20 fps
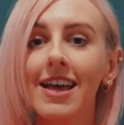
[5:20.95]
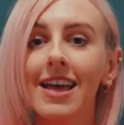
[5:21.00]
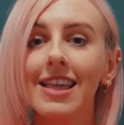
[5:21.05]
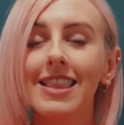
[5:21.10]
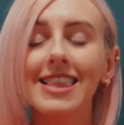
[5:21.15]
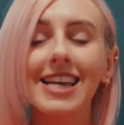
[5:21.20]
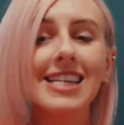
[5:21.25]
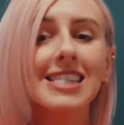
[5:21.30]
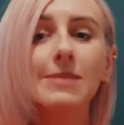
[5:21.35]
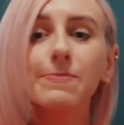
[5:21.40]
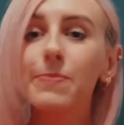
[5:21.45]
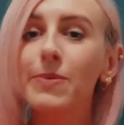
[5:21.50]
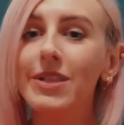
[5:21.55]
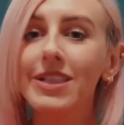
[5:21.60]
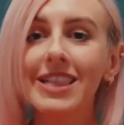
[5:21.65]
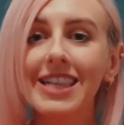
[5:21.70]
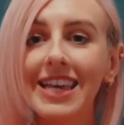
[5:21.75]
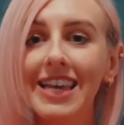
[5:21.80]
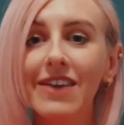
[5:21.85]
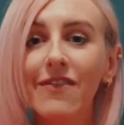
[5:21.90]
This
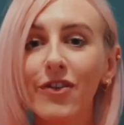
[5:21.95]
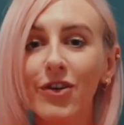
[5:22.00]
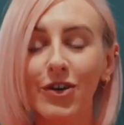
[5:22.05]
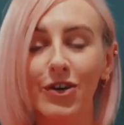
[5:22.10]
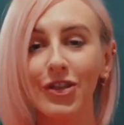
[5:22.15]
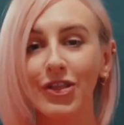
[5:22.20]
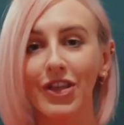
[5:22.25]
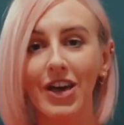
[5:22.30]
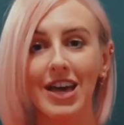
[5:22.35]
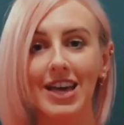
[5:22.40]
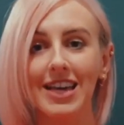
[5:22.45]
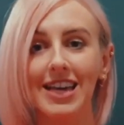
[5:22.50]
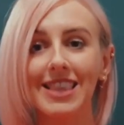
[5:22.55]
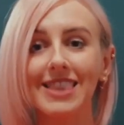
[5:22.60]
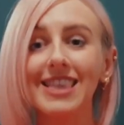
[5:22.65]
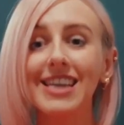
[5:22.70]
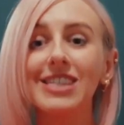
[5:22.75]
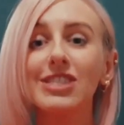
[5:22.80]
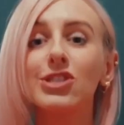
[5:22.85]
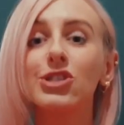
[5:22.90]
believer thing,
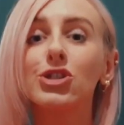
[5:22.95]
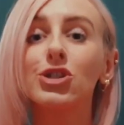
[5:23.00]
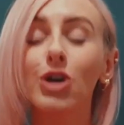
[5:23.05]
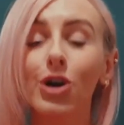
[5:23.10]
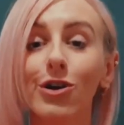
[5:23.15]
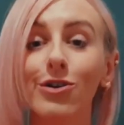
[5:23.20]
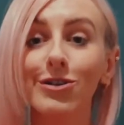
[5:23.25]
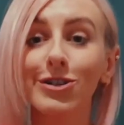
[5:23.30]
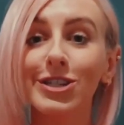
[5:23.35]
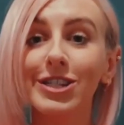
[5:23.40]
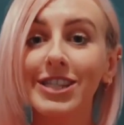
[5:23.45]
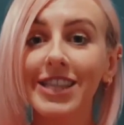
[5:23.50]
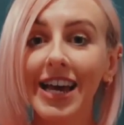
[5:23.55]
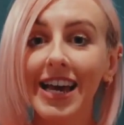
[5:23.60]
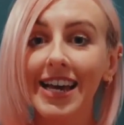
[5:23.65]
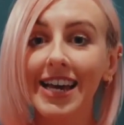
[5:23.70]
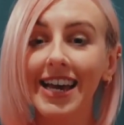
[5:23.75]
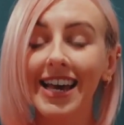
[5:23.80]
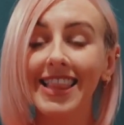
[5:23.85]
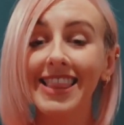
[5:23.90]
this church thing,